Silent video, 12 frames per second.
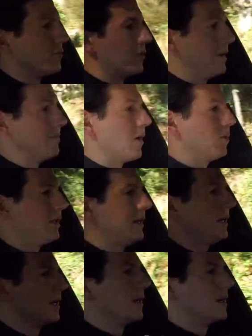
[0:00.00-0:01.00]

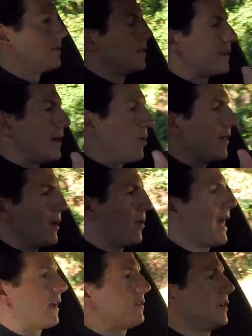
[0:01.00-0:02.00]
remotely, the same way they
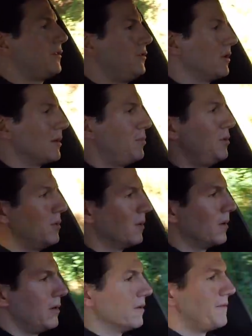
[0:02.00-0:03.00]
would access your
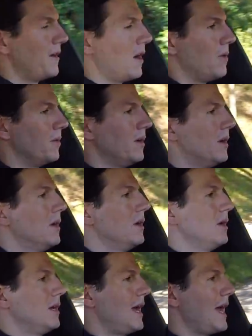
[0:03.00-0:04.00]
computer or your phone.
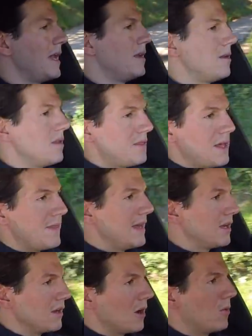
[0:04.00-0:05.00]
And then they
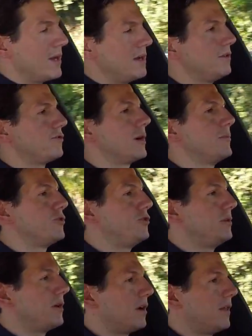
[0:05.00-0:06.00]
can go in and
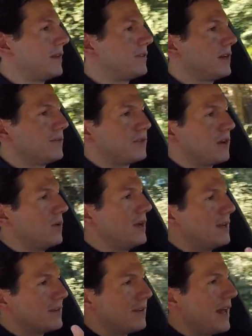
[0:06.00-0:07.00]
troubleshoot it and all that stuff. So
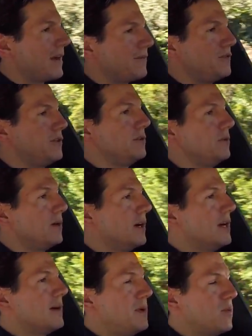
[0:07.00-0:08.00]
it doesn't have to
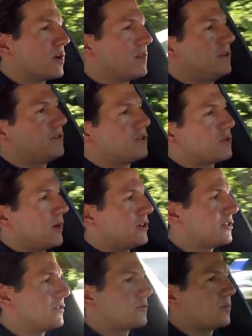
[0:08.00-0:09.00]
be one of these
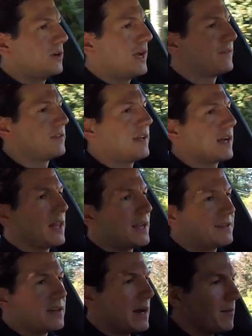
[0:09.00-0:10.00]
situations where you have to take a
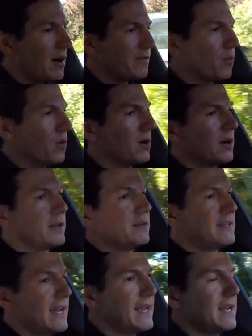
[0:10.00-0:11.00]
lot of time off work
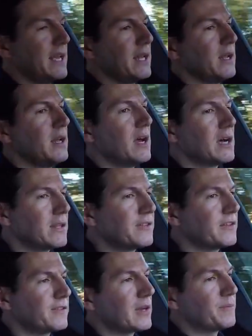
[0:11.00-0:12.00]
and take it in,
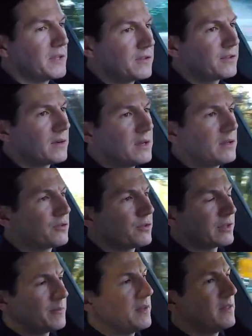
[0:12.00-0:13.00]
unless it's something serious or
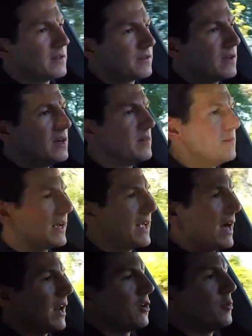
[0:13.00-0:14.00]
something that's
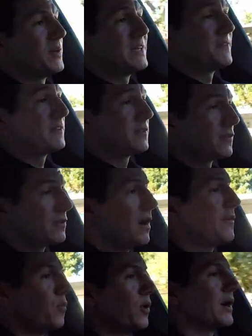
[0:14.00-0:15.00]
mechanical. But if it's a
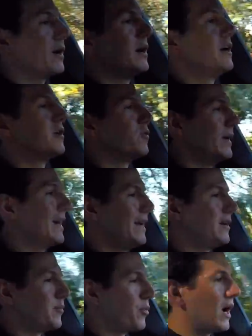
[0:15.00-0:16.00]
software
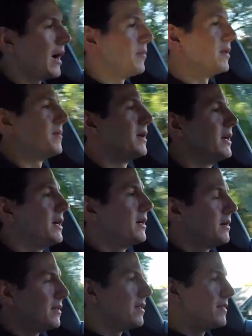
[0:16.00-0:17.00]
related problem,
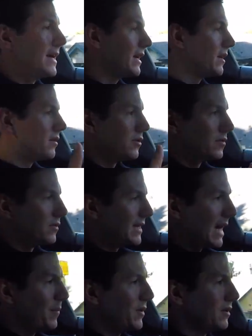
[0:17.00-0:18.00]
they can
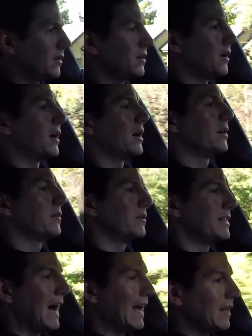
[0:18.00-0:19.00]
tap into the car or
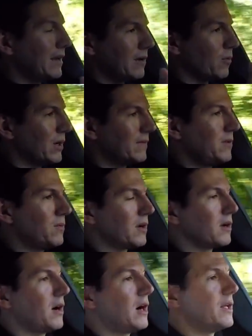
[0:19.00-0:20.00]
dial in or whatever you want
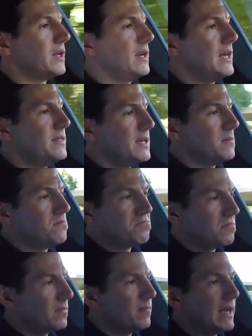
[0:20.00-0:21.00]
to call it and
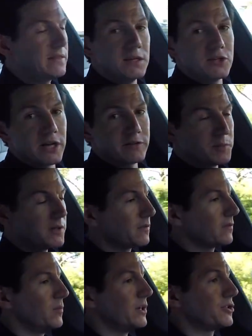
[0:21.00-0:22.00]
then make the
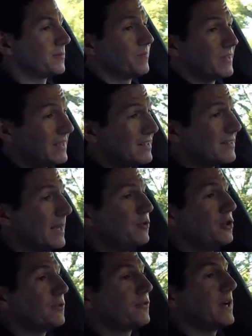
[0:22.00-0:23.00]
adjustments, which
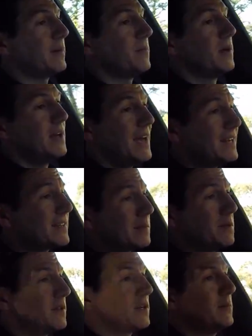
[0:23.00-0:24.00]
saves you a trip, and it's
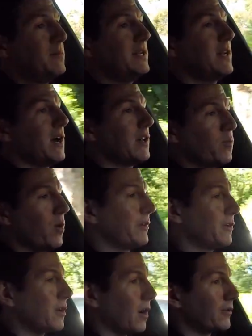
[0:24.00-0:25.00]
something that could be done while
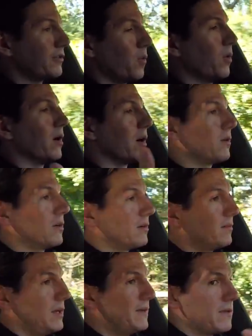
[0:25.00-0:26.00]
your car's at work
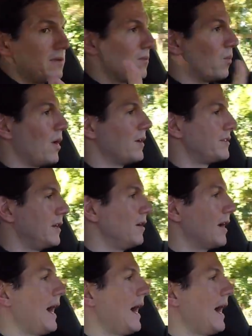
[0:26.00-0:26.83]
or even while it's at your